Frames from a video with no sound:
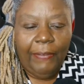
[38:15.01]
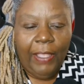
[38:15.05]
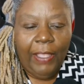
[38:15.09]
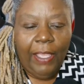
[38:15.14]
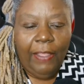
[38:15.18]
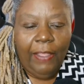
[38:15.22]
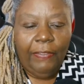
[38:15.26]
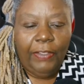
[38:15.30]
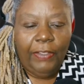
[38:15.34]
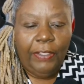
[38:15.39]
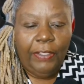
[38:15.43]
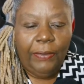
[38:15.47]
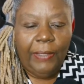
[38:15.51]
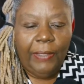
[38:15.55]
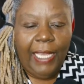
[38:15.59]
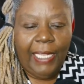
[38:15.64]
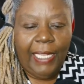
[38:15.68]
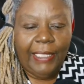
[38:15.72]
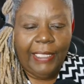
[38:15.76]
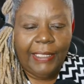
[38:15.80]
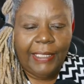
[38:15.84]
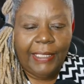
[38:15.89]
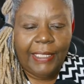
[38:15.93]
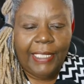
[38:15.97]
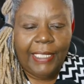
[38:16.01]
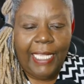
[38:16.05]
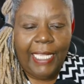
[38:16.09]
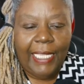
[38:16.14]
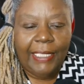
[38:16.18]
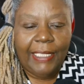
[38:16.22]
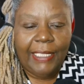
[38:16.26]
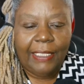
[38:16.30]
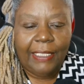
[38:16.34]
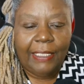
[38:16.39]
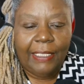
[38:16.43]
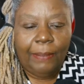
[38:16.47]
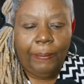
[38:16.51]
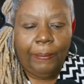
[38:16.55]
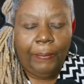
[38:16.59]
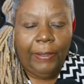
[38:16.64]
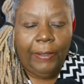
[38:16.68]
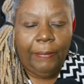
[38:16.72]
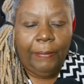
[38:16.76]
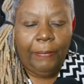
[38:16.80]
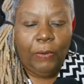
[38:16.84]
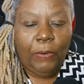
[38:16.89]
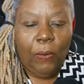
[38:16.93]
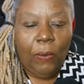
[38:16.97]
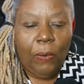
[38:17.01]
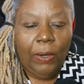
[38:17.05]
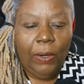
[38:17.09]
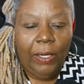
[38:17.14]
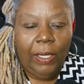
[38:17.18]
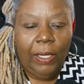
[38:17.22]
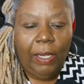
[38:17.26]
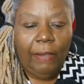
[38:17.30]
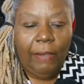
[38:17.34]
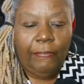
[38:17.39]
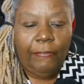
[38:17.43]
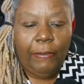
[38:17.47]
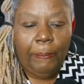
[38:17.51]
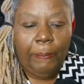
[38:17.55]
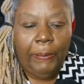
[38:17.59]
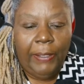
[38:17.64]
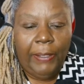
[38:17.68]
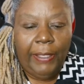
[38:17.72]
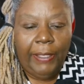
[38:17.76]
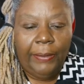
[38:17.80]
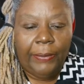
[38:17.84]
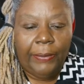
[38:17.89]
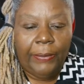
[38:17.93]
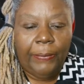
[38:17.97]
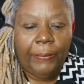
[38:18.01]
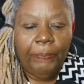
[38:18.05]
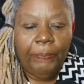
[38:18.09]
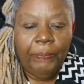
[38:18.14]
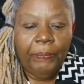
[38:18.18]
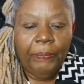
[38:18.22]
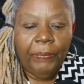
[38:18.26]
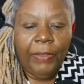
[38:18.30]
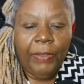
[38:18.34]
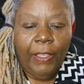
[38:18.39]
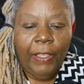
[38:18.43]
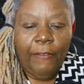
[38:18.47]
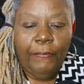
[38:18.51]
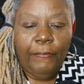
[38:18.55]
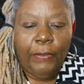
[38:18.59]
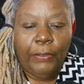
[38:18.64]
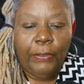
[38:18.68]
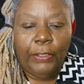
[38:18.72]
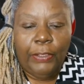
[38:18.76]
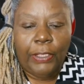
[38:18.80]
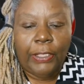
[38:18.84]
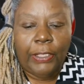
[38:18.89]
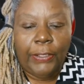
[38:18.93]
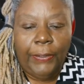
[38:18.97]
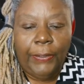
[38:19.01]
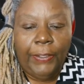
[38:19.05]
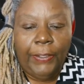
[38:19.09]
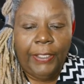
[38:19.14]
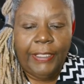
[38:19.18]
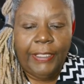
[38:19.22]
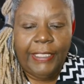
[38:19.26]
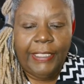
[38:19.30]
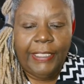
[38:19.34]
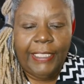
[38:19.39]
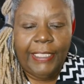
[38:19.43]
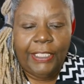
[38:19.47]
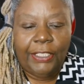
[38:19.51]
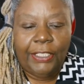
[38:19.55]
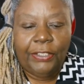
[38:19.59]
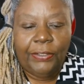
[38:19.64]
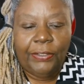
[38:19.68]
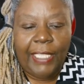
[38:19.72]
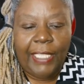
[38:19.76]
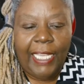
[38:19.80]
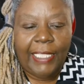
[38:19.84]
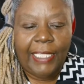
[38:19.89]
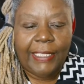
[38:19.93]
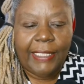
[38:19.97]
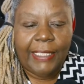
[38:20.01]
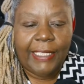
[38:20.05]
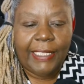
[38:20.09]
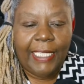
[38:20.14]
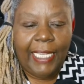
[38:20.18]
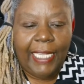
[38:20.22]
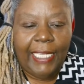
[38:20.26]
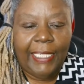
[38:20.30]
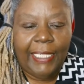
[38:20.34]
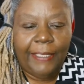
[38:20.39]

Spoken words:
the United States Supreme Court of Appeal for the Third District has stated